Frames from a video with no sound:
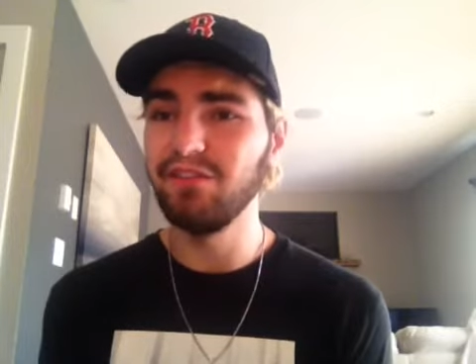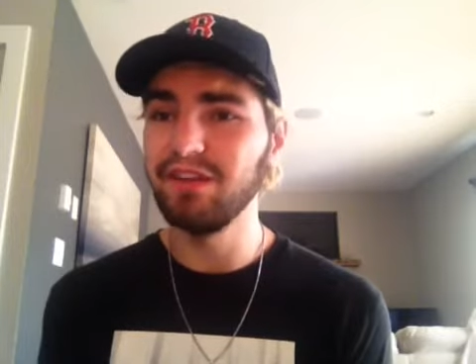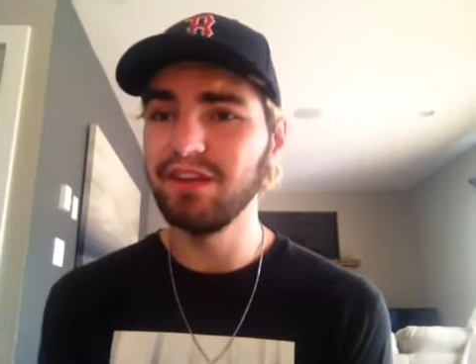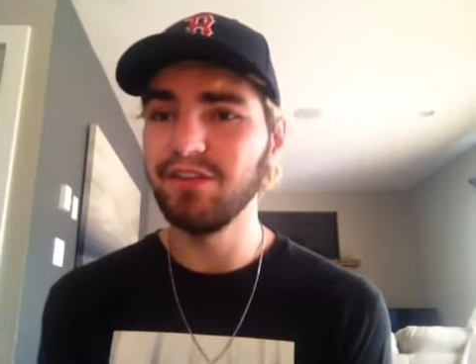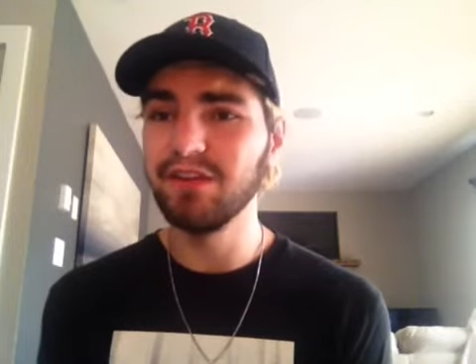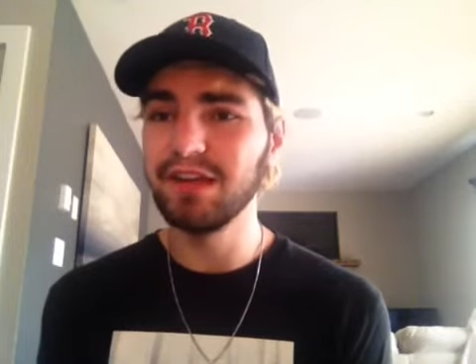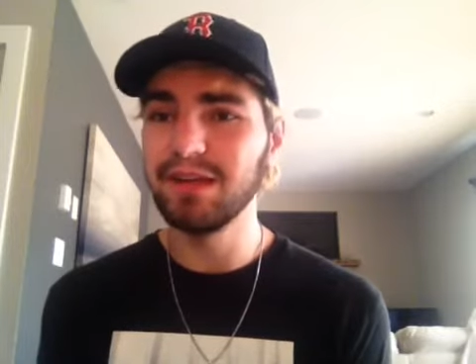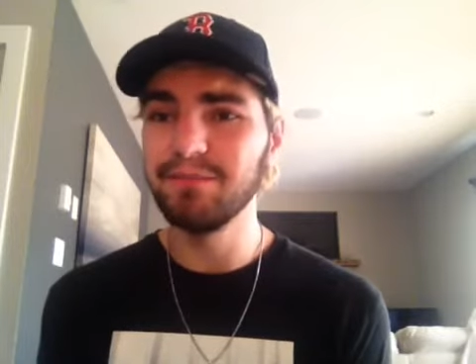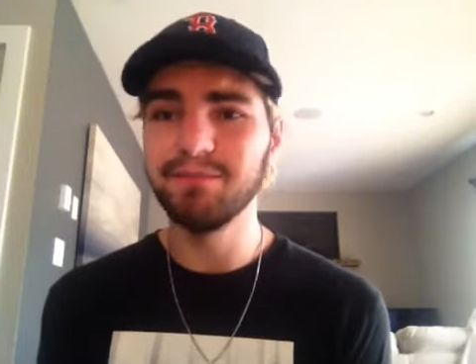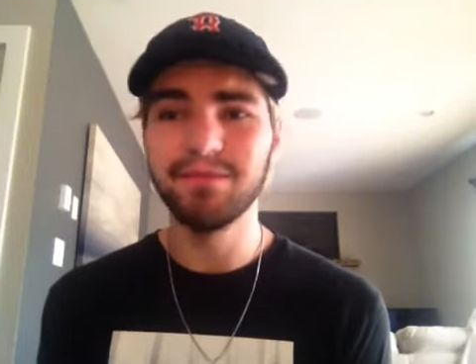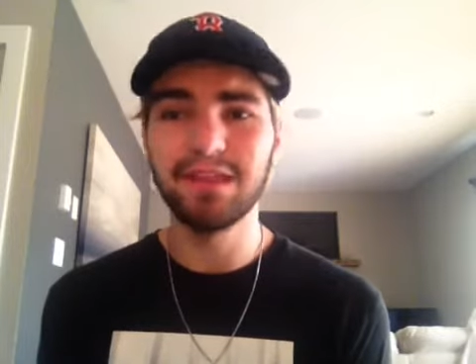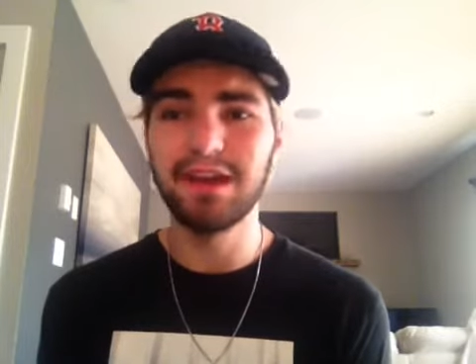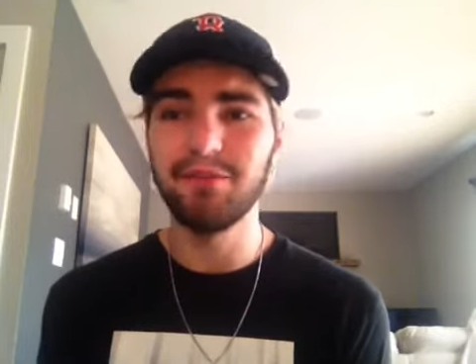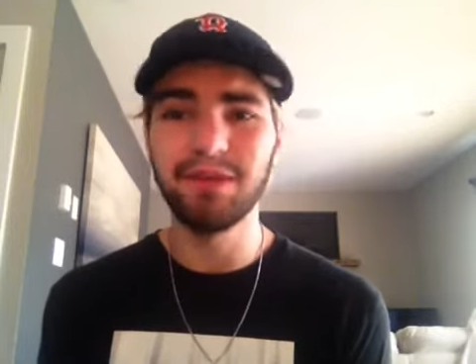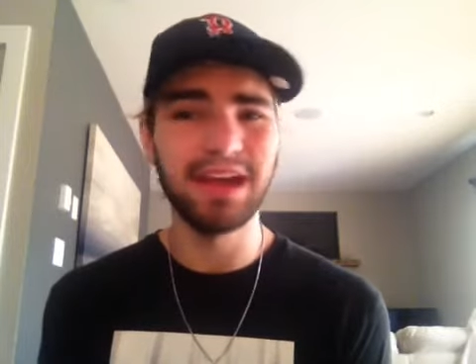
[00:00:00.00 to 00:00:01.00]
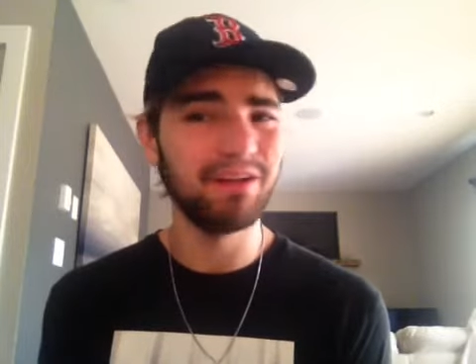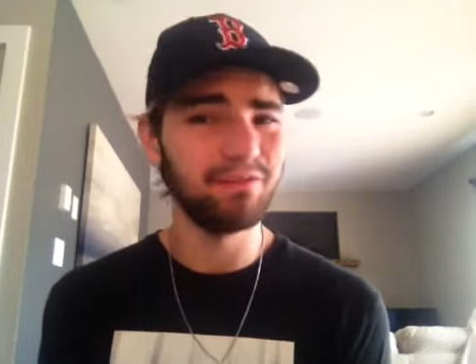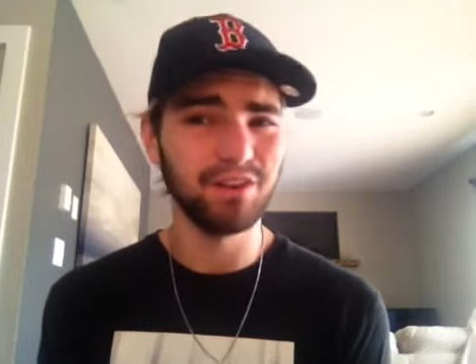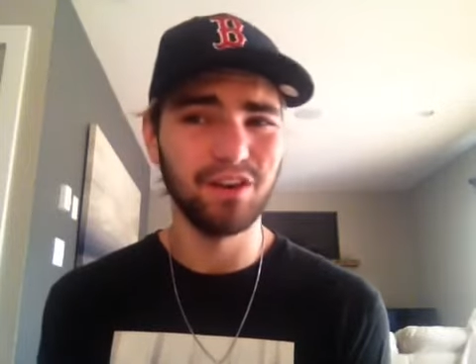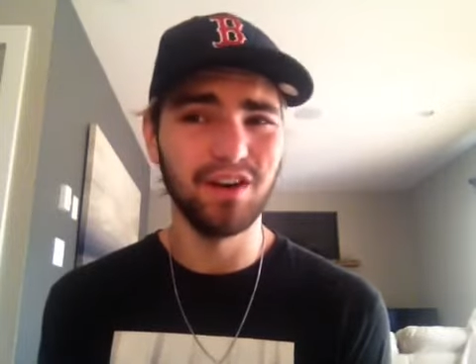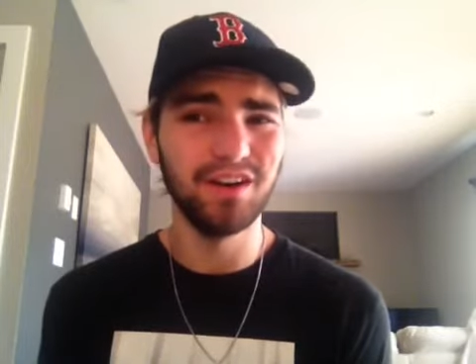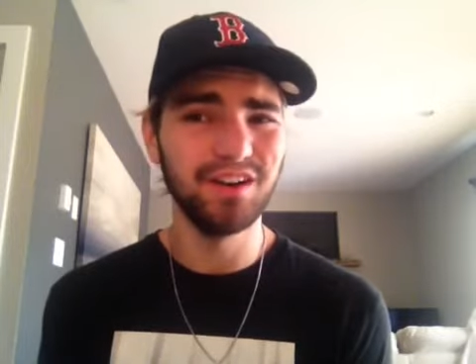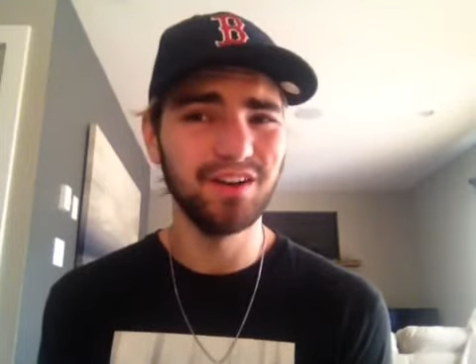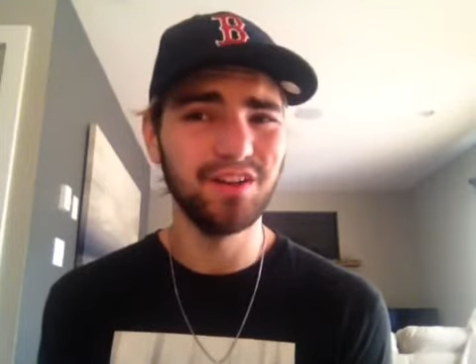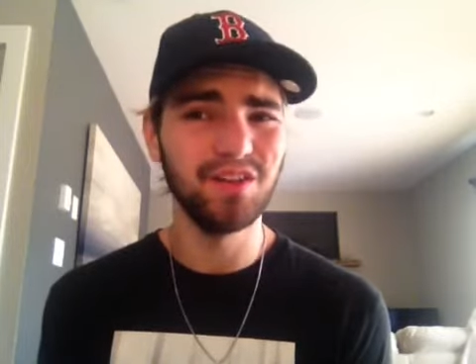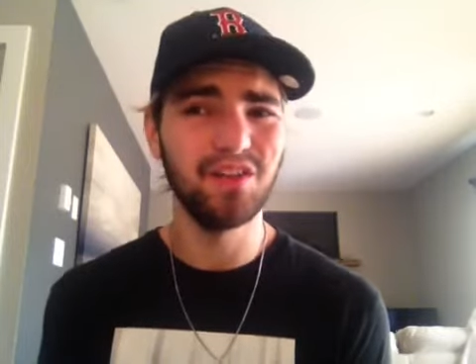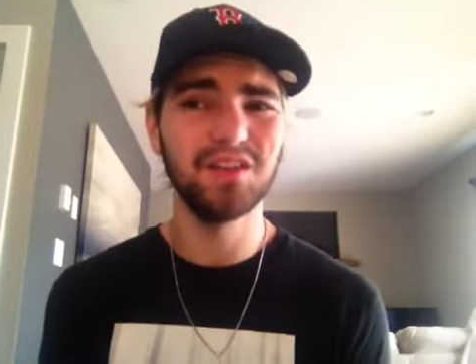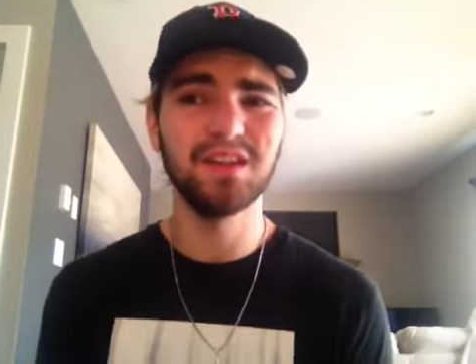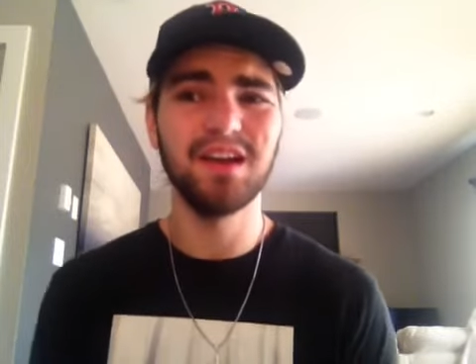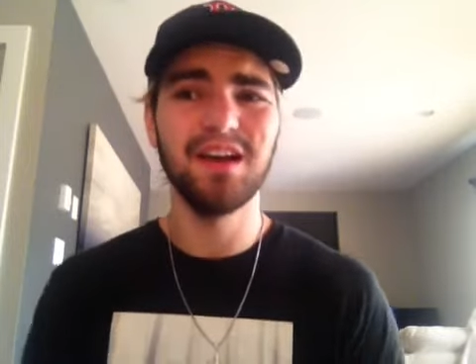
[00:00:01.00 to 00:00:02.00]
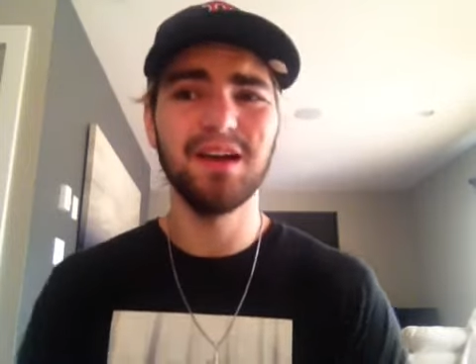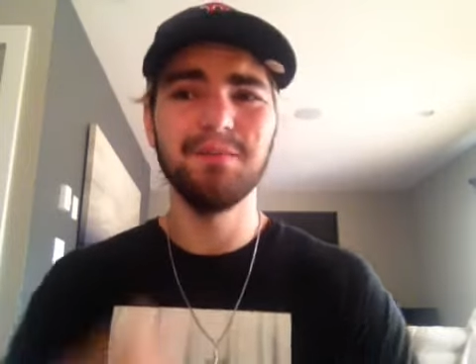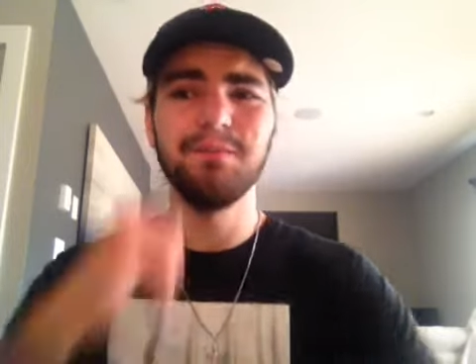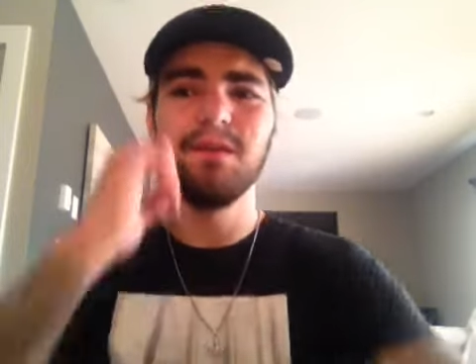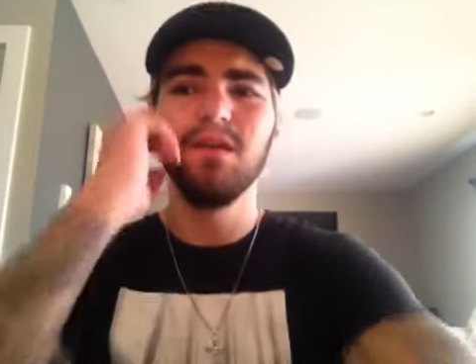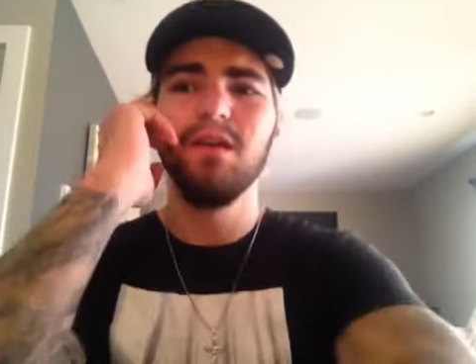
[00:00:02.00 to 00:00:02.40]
video game that we haven't gotten in a long time.